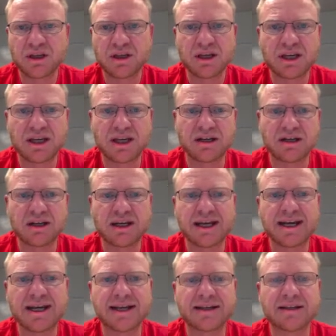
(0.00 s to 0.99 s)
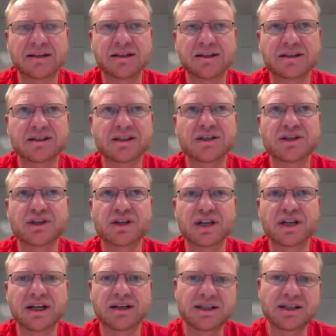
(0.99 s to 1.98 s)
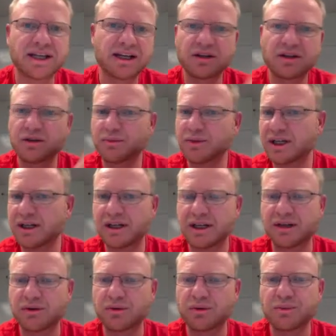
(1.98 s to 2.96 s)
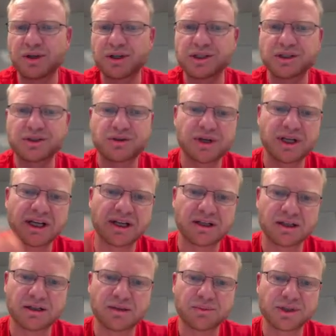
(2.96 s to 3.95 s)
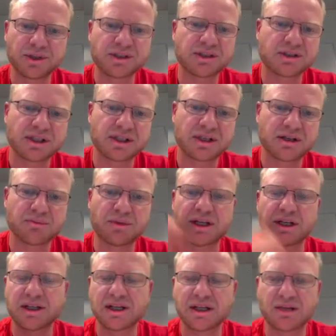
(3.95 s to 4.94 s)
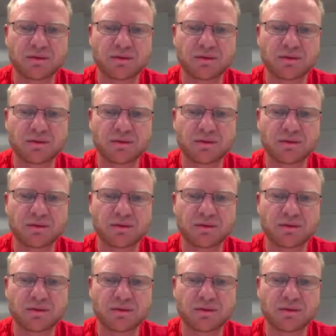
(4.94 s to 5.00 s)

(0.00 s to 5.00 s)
and had essentially a technical metadata repository and a business metadata